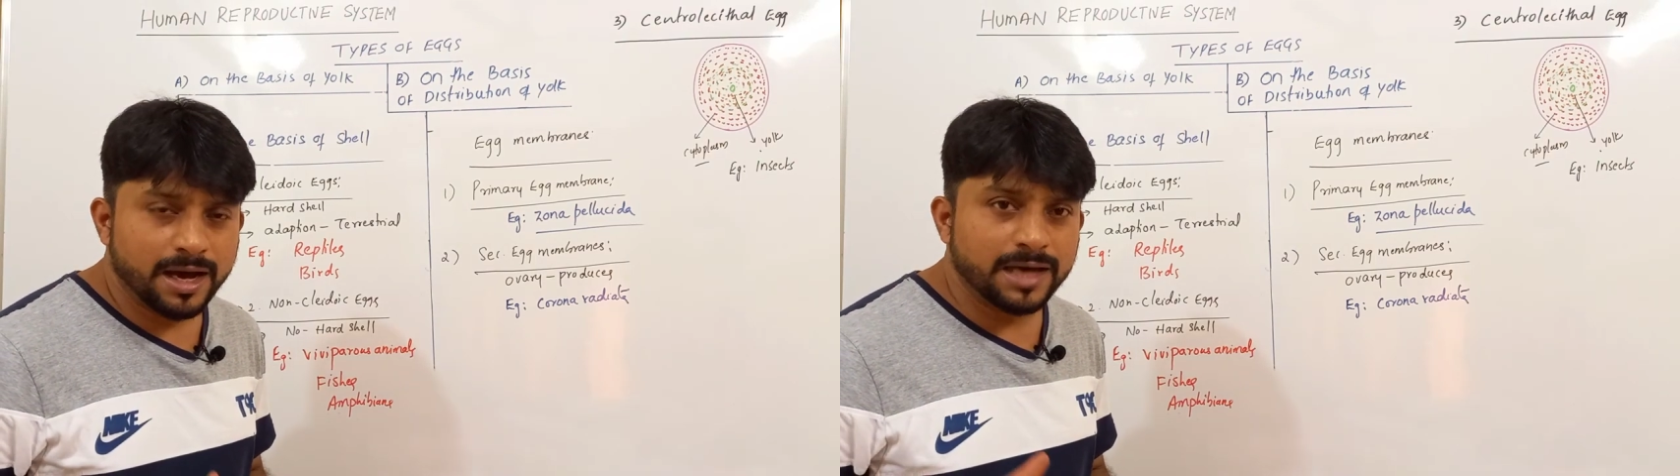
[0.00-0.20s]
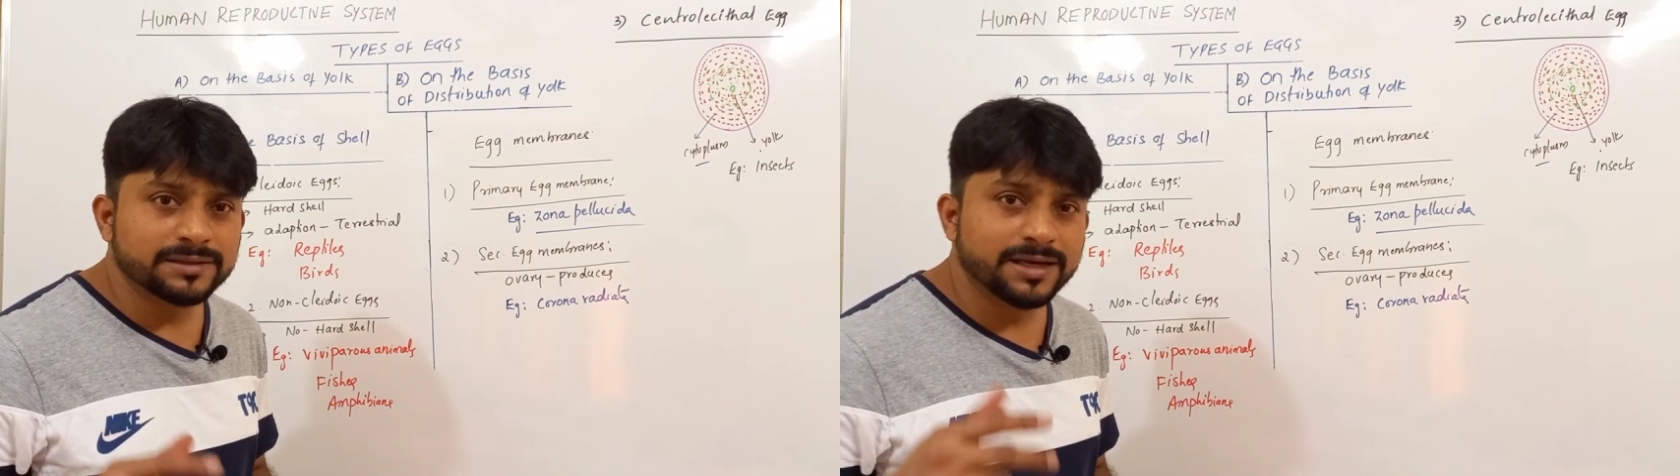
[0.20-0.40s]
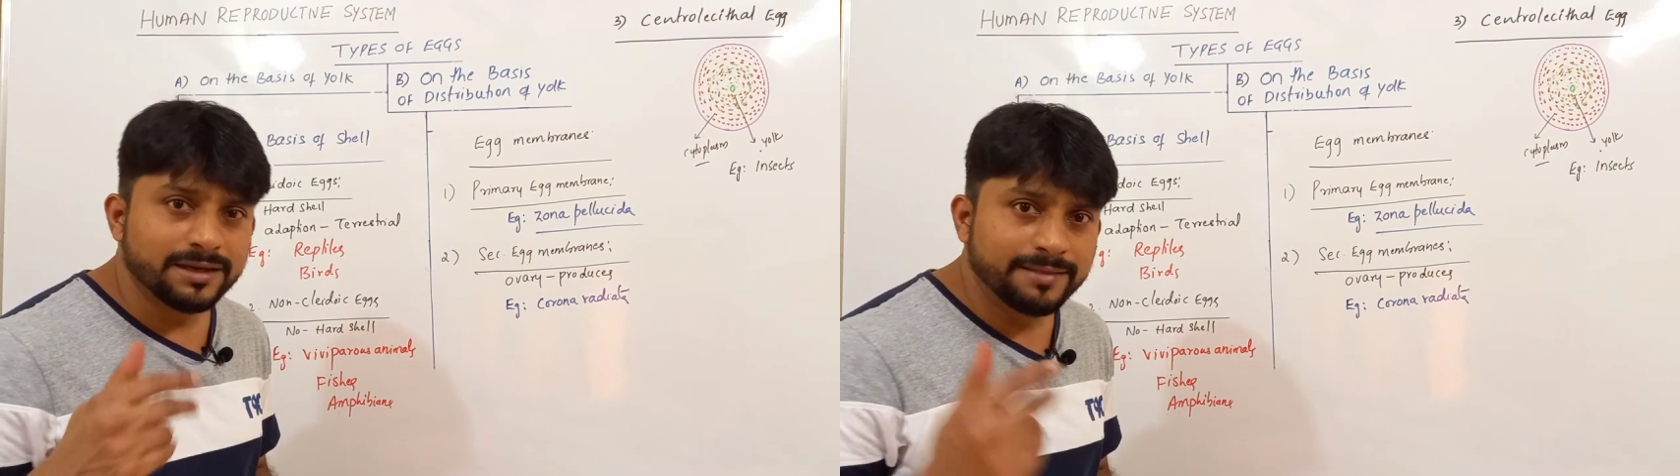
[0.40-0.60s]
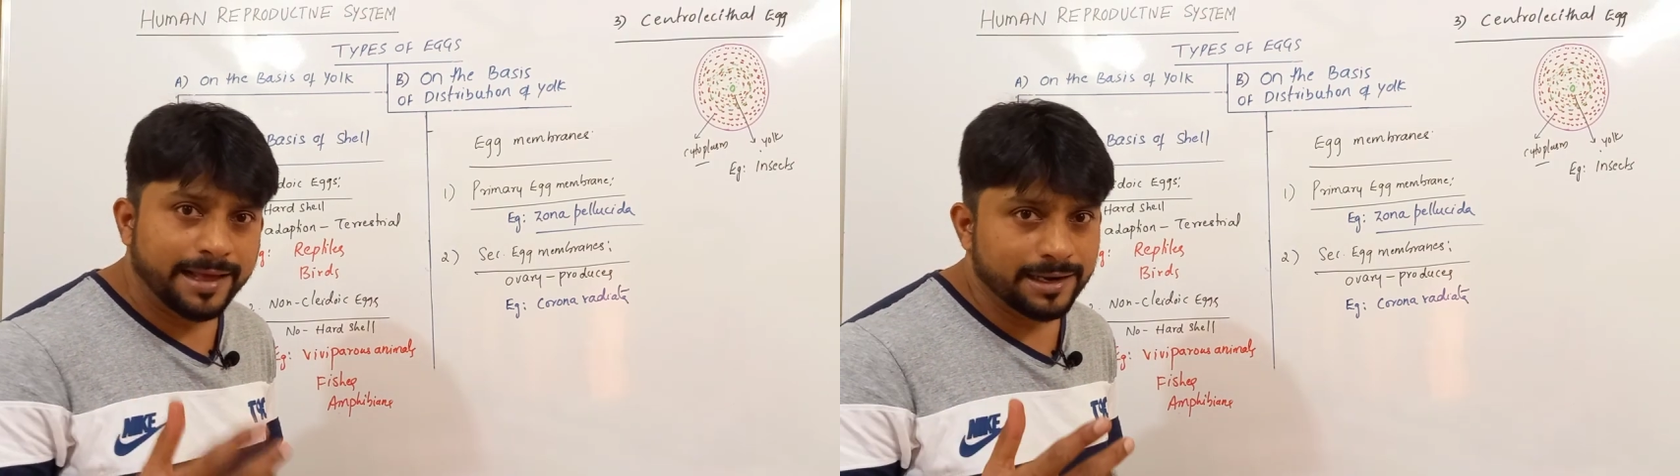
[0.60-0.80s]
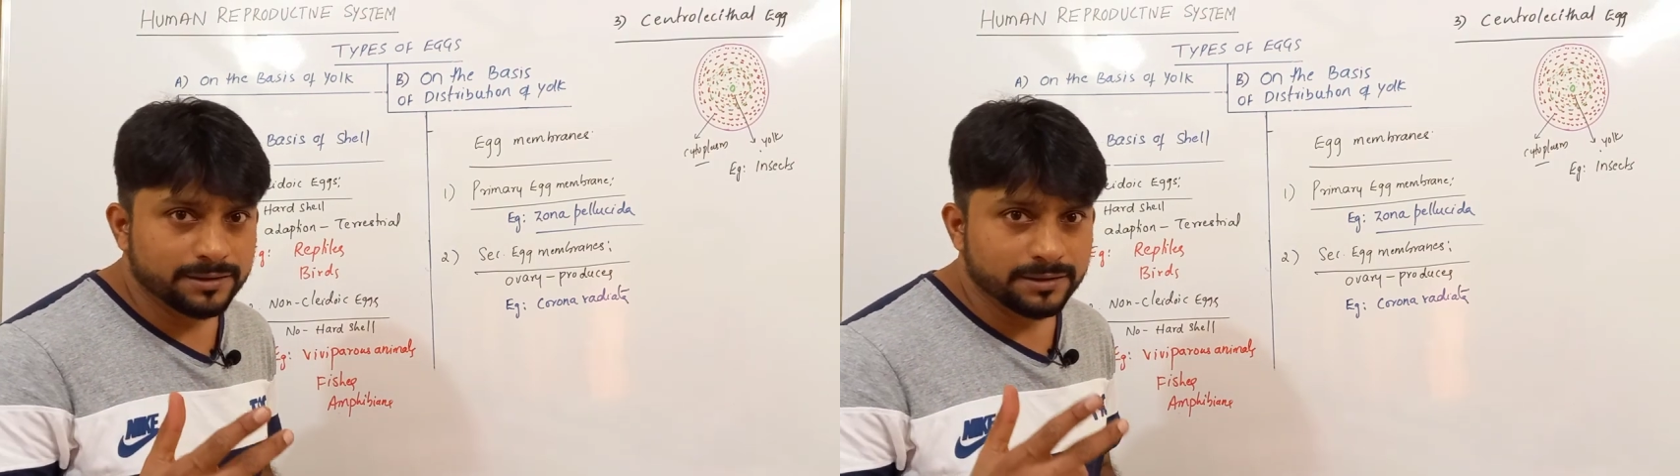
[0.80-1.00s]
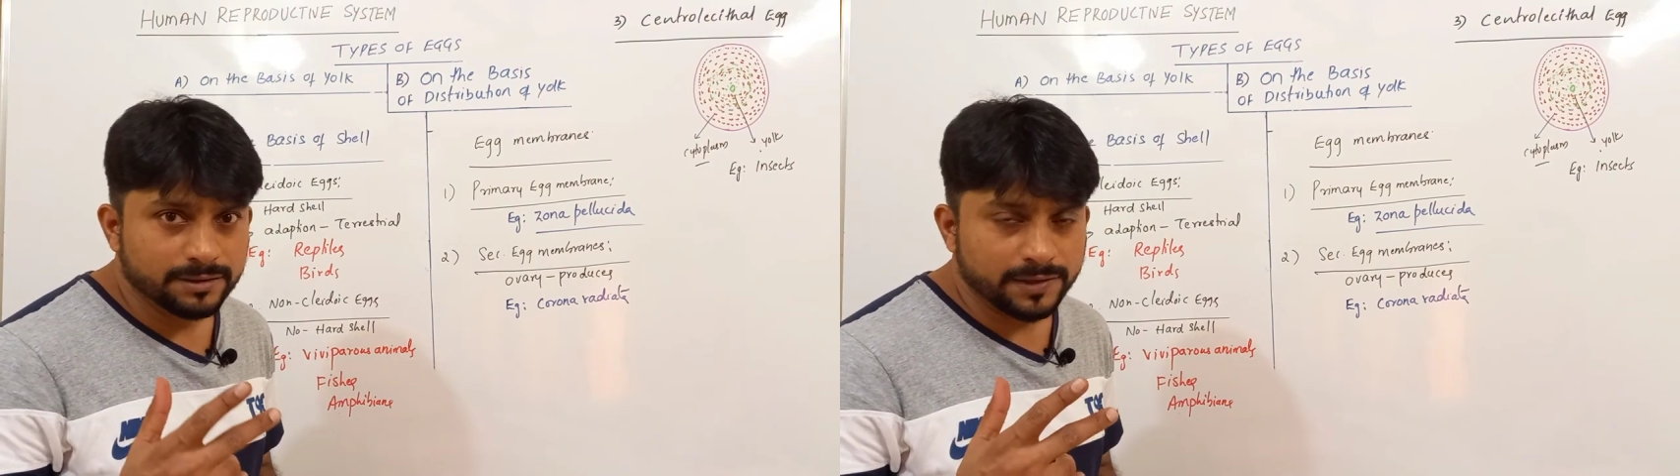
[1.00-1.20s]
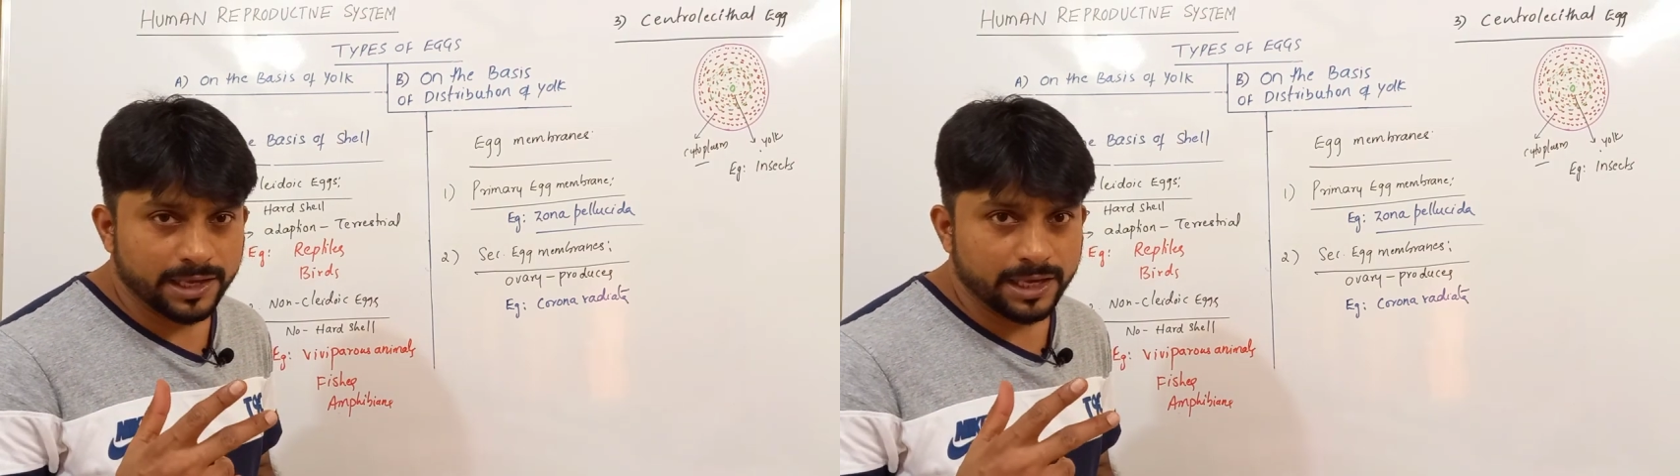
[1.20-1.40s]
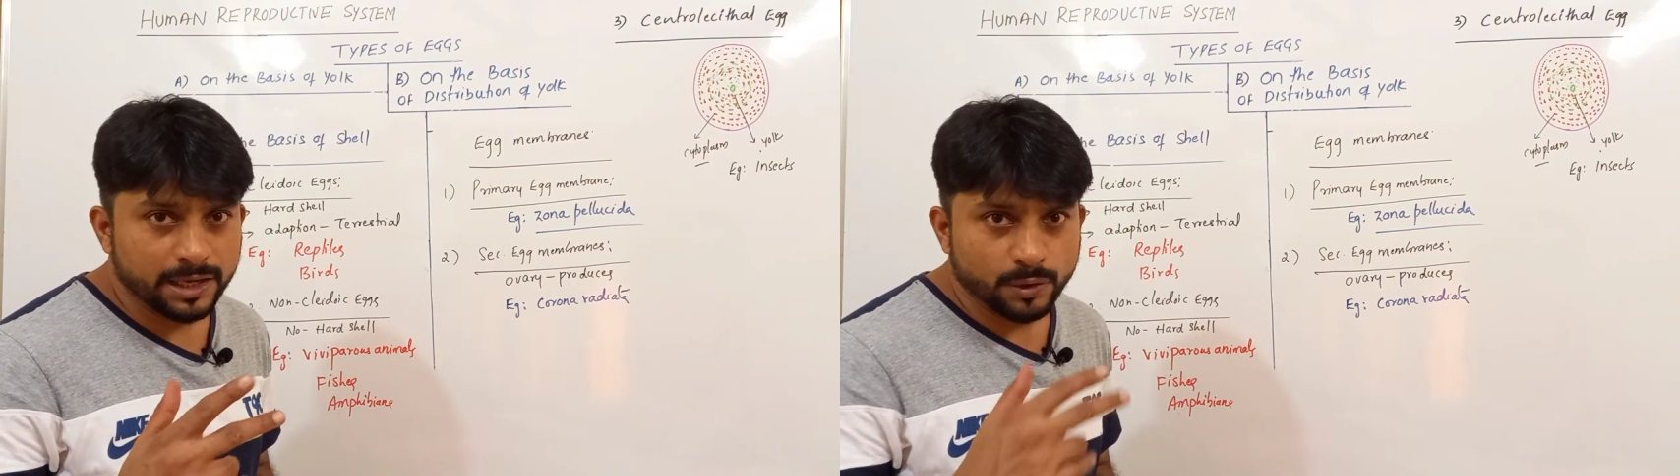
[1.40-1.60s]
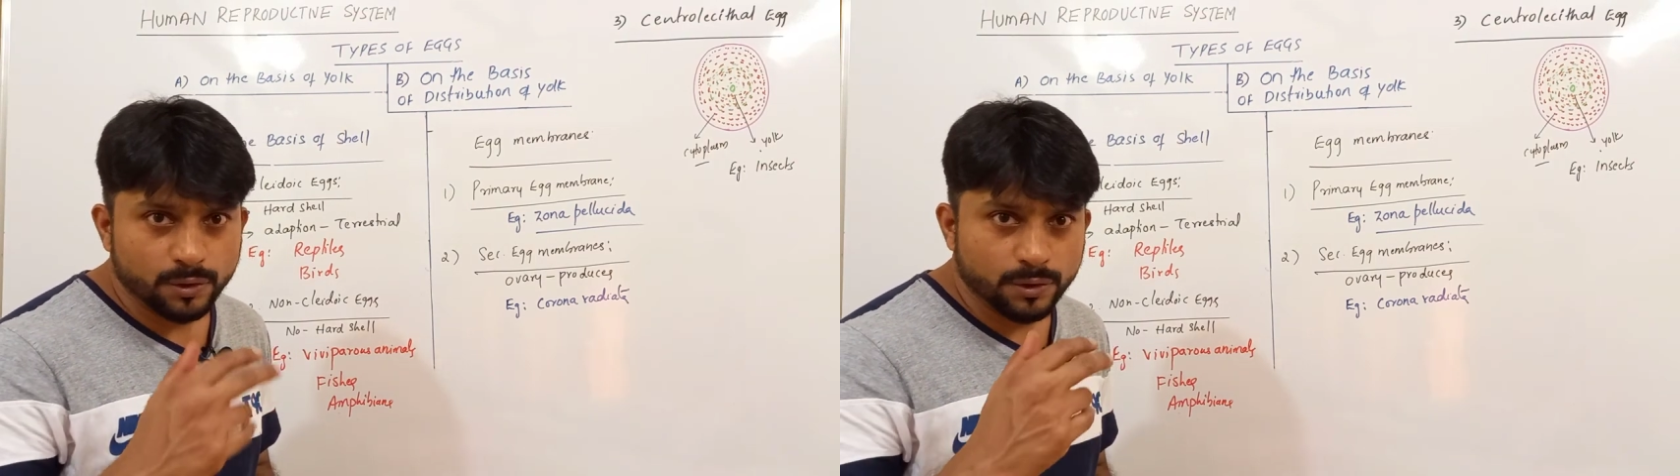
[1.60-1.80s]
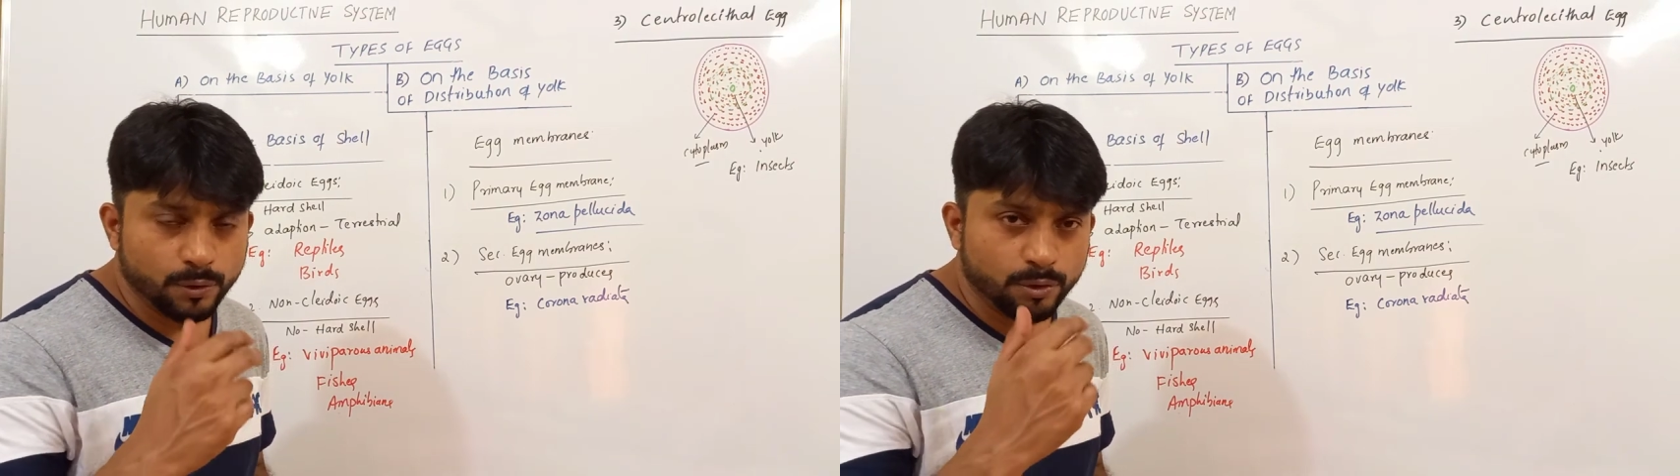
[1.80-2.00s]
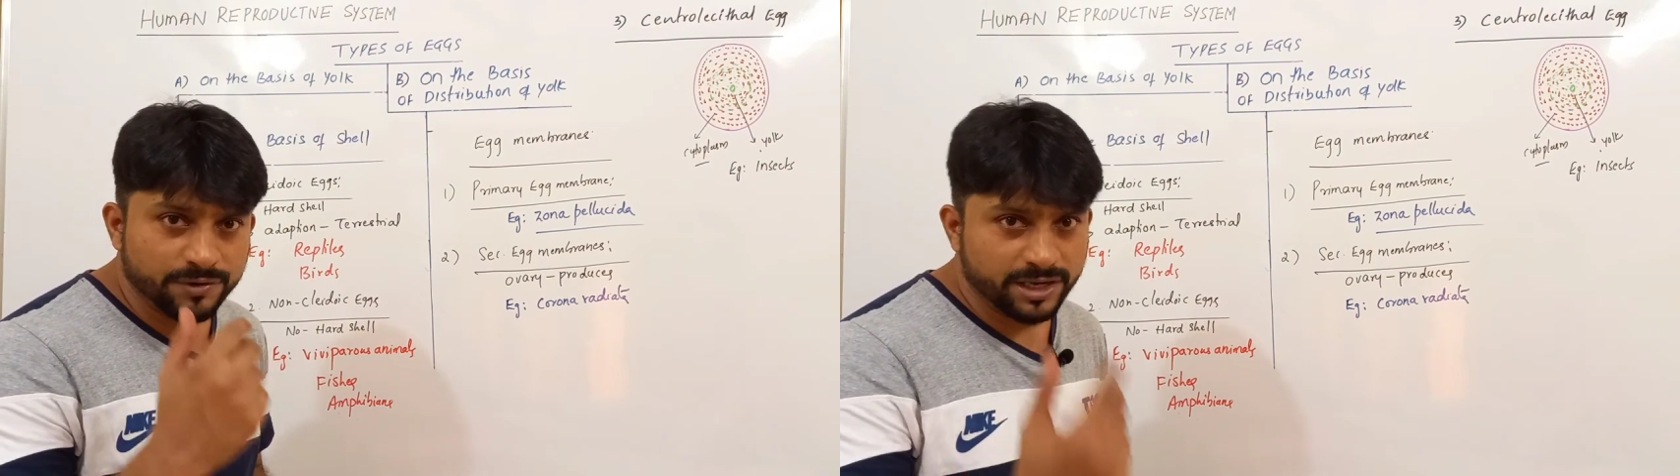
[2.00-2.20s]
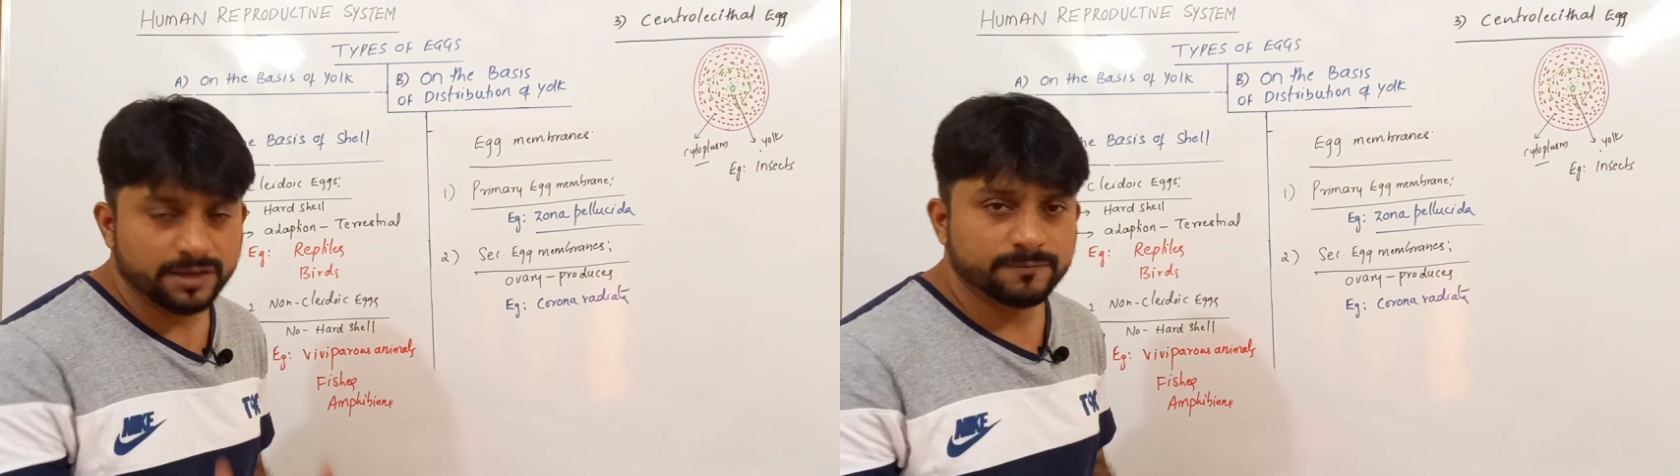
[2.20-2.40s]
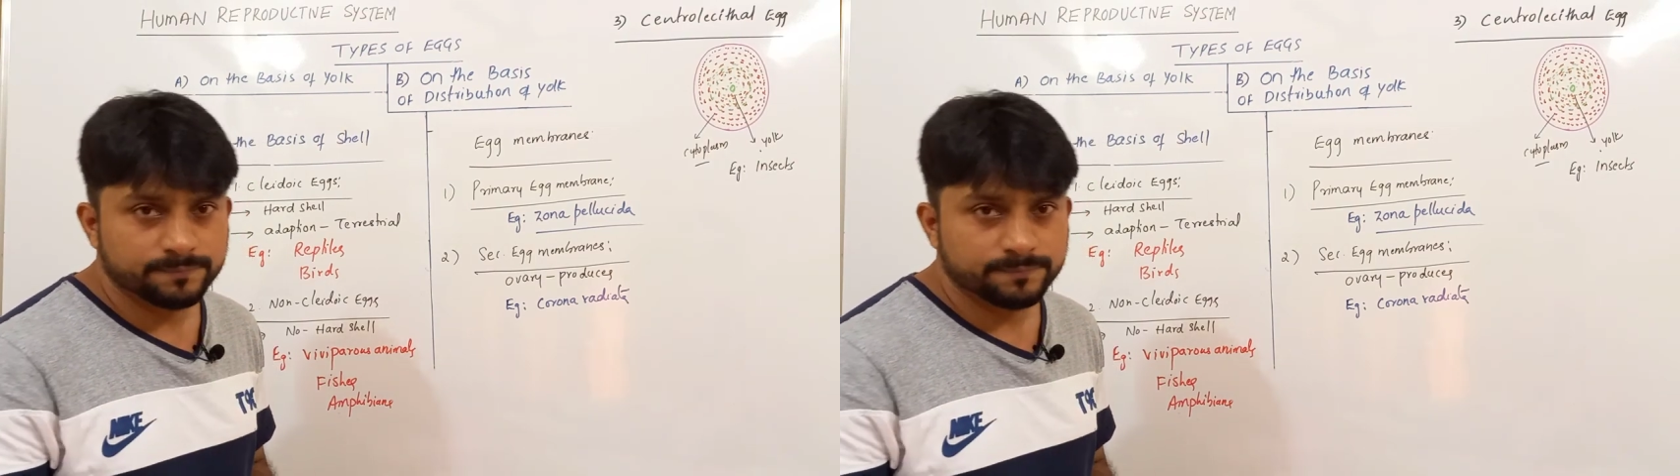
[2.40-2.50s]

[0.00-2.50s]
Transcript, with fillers: other than the ovary